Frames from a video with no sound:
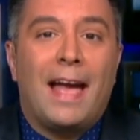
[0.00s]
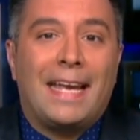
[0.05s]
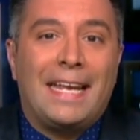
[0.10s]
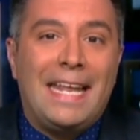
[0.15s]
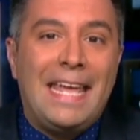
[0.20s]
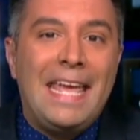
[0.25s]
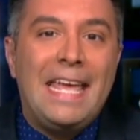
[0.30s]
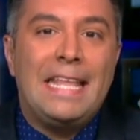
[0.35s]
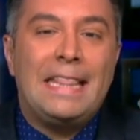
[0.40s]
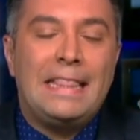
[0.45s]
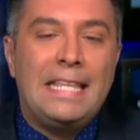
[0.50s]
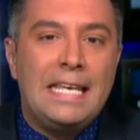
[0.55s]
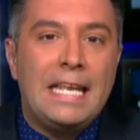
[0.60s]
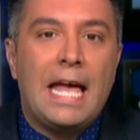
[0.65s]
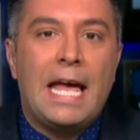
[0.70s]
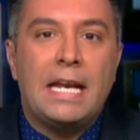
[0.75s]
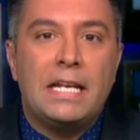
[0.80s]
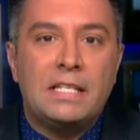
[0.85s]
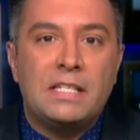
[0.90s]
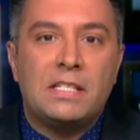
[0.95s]
can hit the
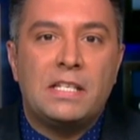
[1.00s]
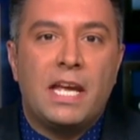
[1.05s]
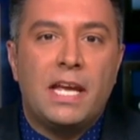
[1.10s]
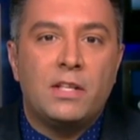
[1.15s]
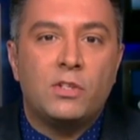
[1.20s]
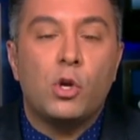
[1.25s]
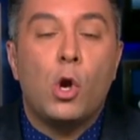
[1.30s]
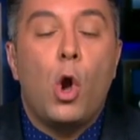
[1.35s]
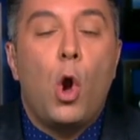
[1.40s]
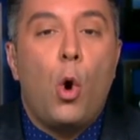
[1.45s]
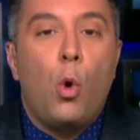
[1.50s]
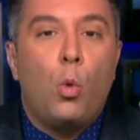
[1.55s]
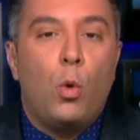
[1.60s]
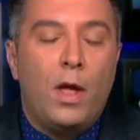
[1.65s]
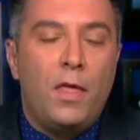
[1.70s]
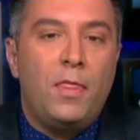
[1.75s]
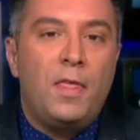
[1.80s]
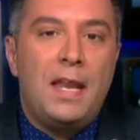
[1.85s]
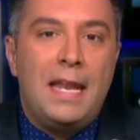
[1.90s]
United States with an